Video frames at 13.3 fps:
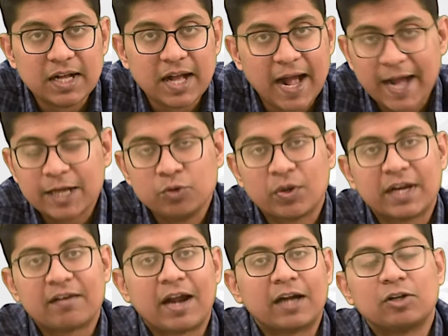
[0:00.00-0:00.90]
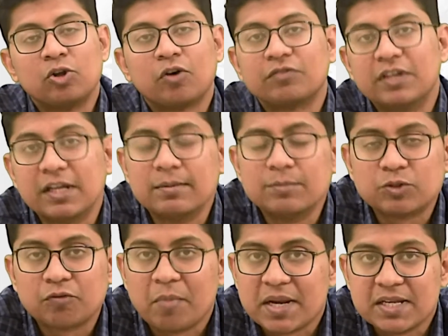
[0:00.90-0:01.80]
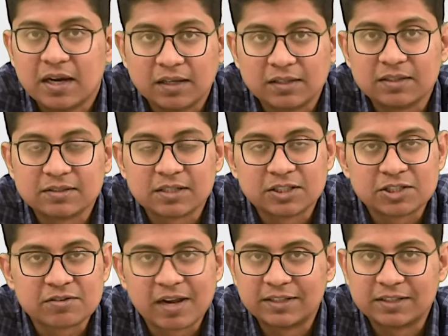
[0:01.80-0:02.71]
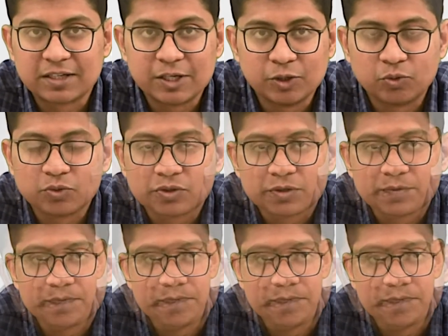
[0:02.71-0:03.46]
And you can rattle off the names of many other such tragic heroes.